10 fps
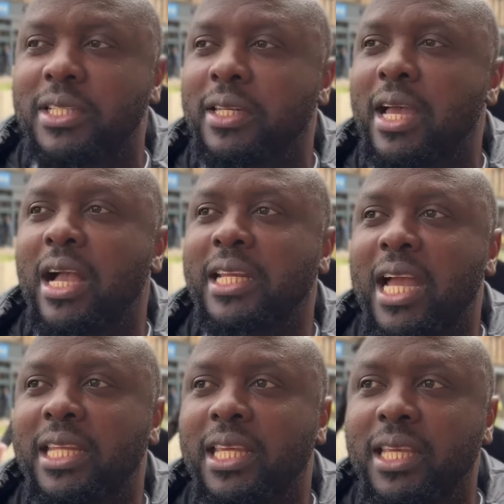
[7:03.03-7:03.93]
ten Hag
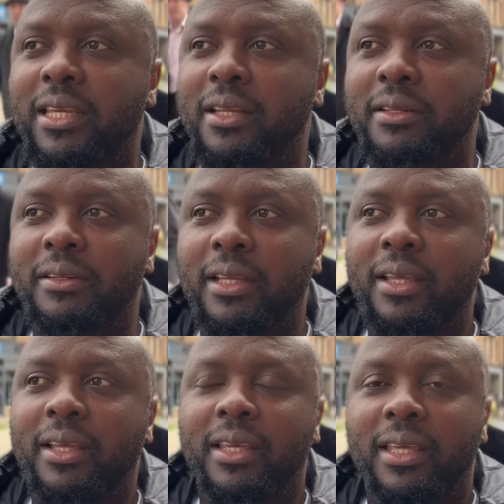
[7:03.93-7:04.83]
that he can
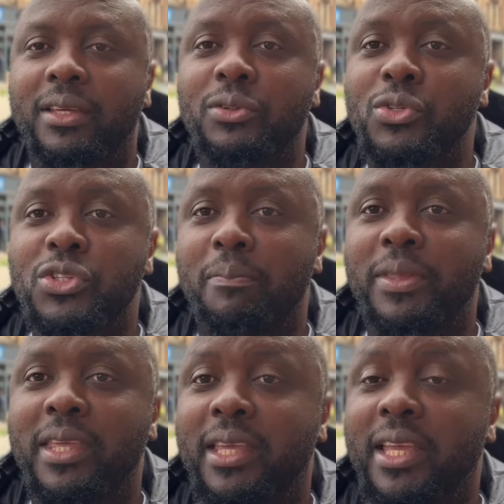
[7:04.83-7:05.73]
do
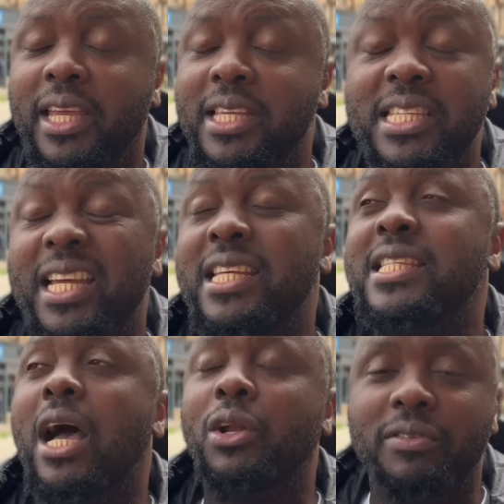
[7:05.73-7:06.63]
something,
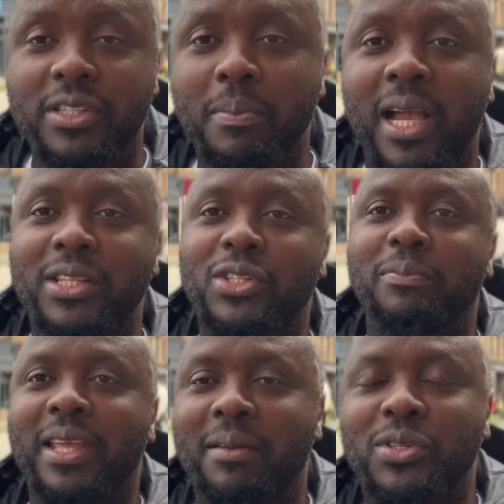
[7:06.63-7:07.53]
he's out of his mind
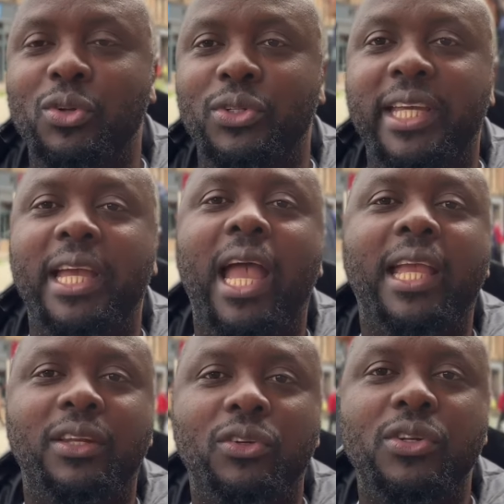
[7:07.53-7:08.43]
sometimes. Tunde, I
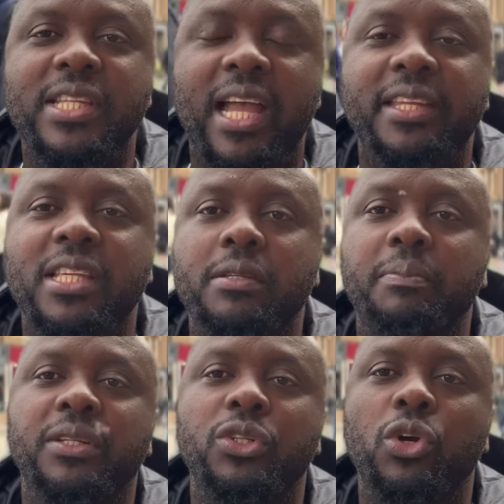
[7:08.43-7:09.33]
can understand this,
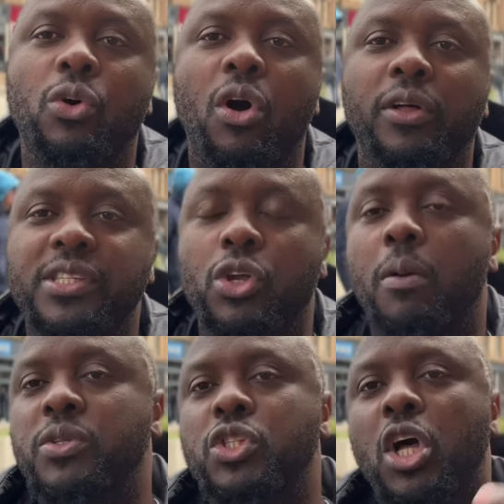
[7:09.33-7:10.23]
but you know, all this
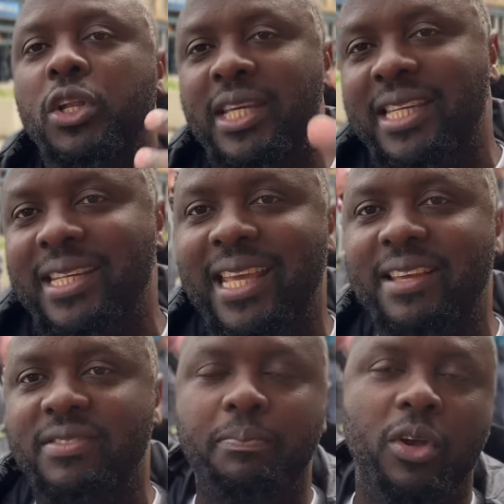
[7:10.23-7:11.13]
comes not in the
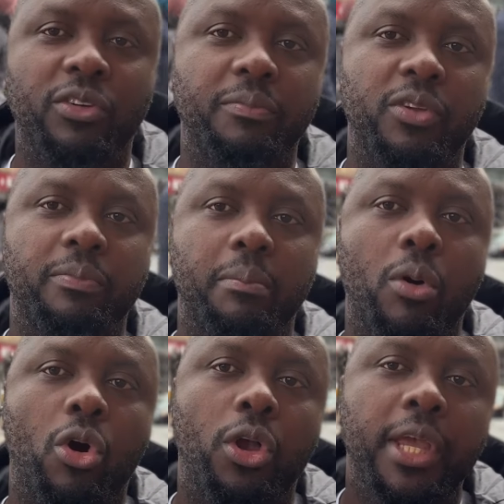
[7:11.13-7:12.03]
negative point of view, but
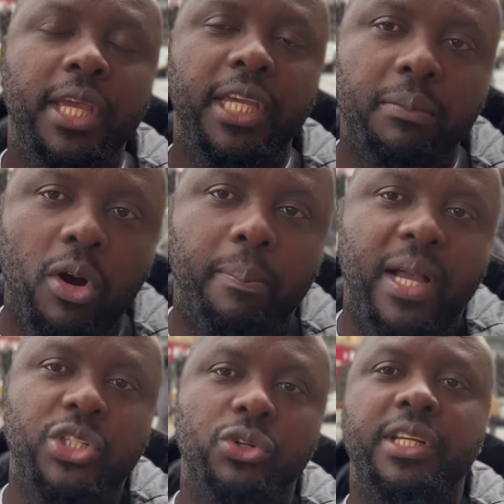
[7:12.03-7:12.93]
more in a more
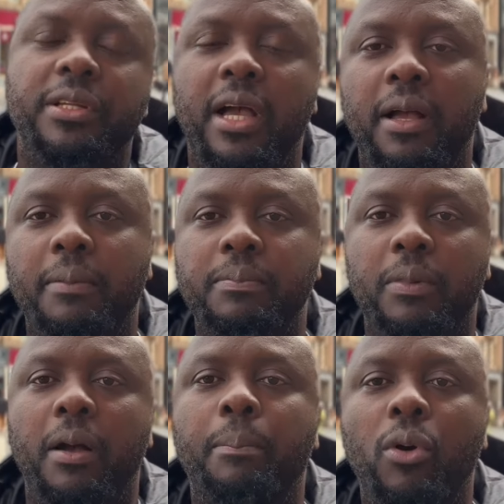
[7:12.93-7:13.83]
passionate
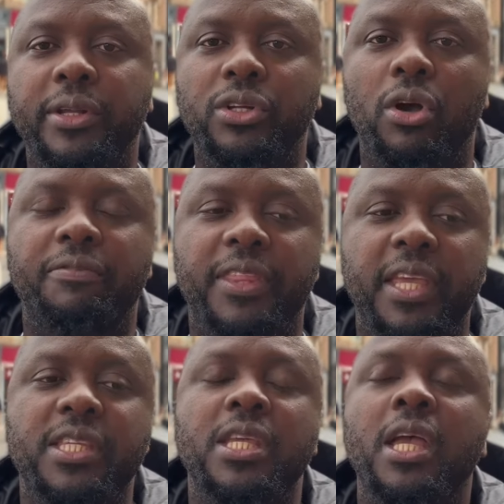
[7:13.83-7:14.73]
point of
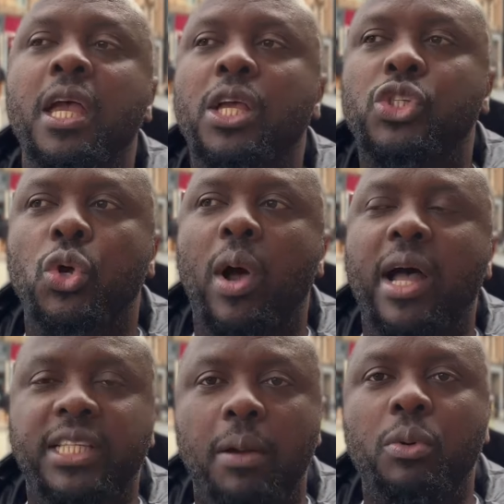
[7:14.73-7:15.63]
things. So
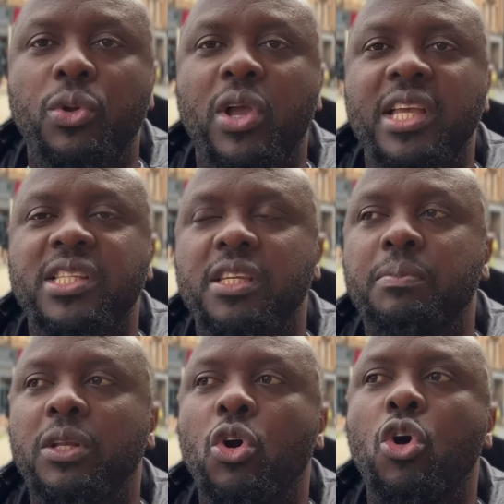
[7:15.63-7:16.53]
tell me what you guys think
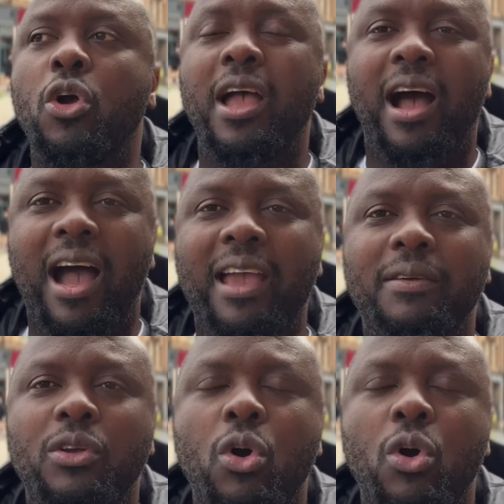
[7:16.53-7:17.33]
below. Let